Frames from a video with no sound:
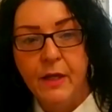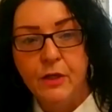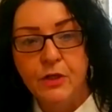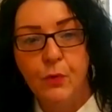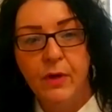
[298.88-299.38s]

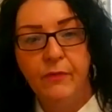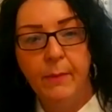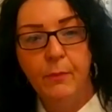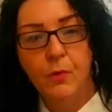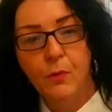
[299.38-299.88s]
So if
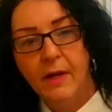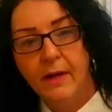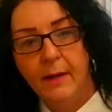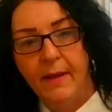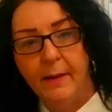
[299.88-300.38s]
I'm going to write an
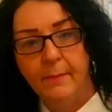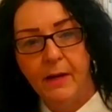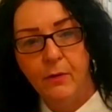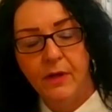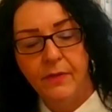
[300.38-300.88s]
IPAC
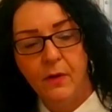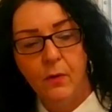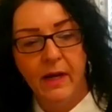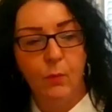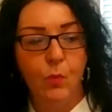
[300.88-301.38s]
manual and I think,
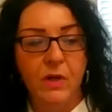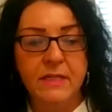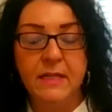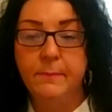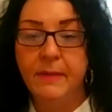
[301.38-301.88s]
okay, well, what's going to